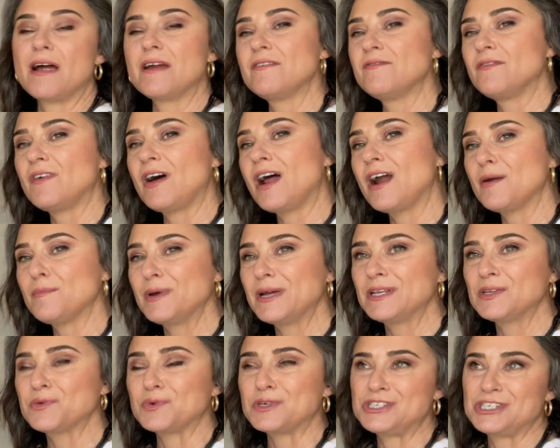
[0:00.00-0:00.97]

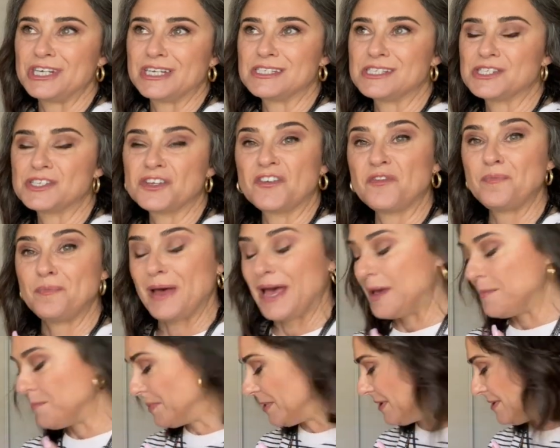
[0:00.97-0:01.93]
environment where she can sort of
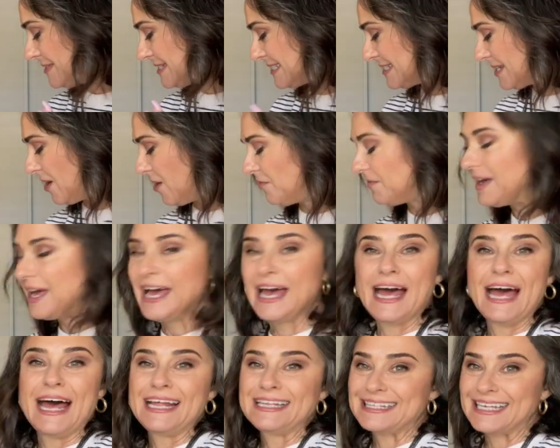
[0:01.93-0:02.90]
pamper herself,
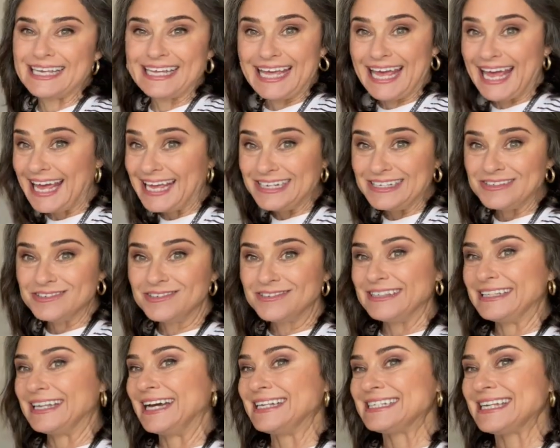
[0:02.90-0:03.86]
the candle,
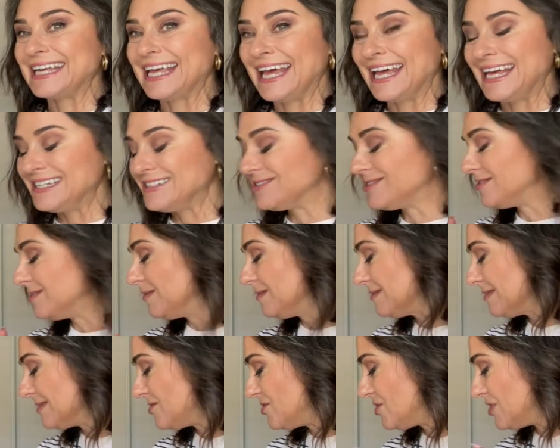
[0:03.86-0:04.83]
light a
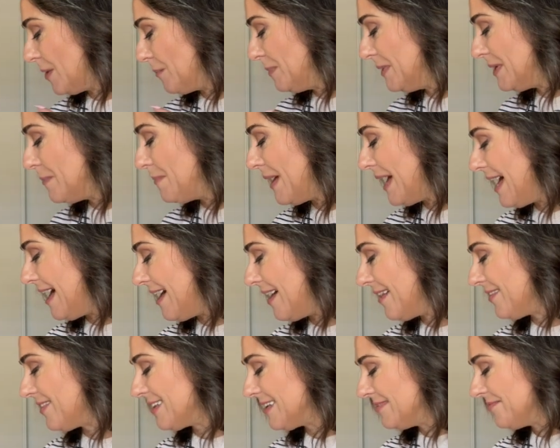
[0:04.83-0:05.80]
candle, jump in a
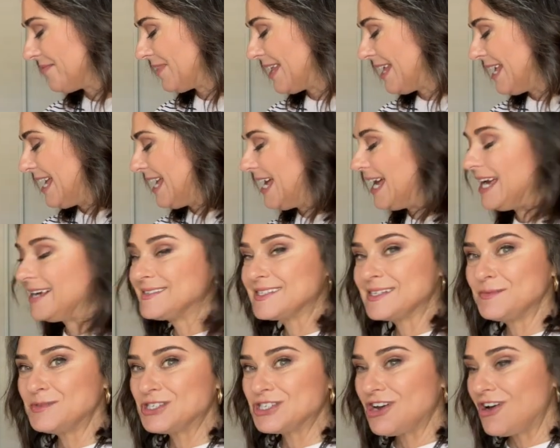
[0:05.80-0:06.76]
bath, have
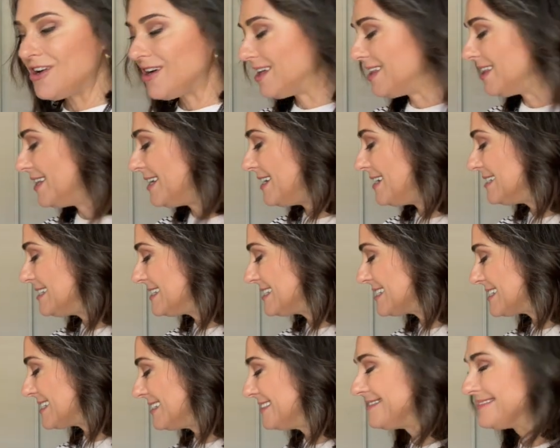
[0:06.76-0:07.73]
some
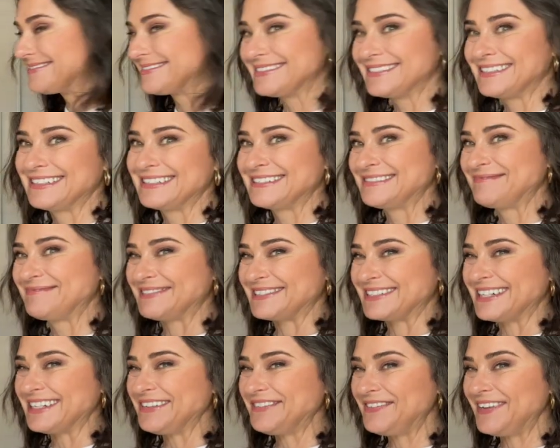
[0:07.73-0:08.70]
chocolates, put
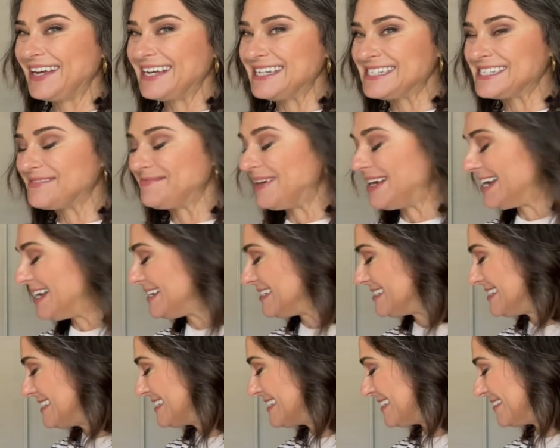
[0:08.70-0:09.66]
on a face
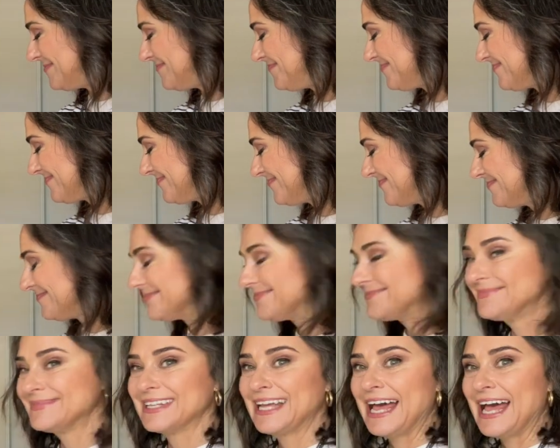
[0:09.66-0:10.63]
mask,
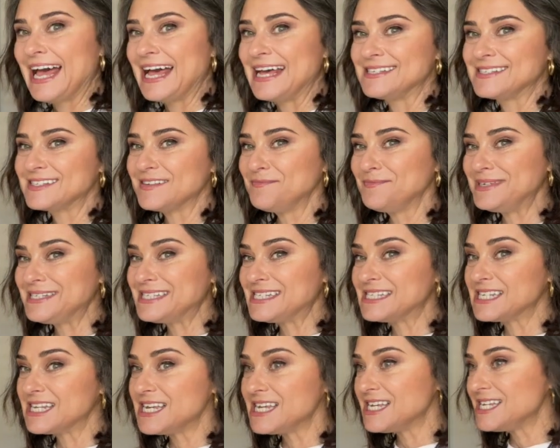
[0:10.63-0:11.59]
have some
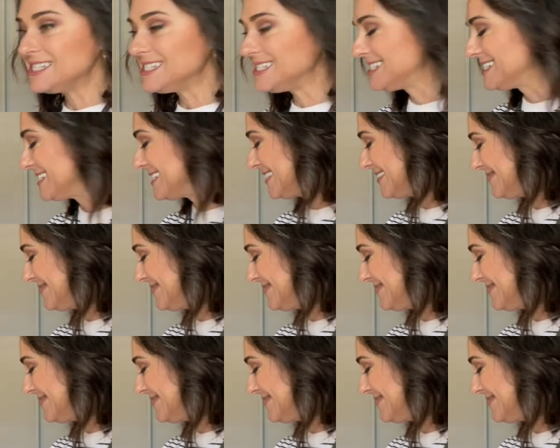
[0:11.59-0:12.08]
biscuits,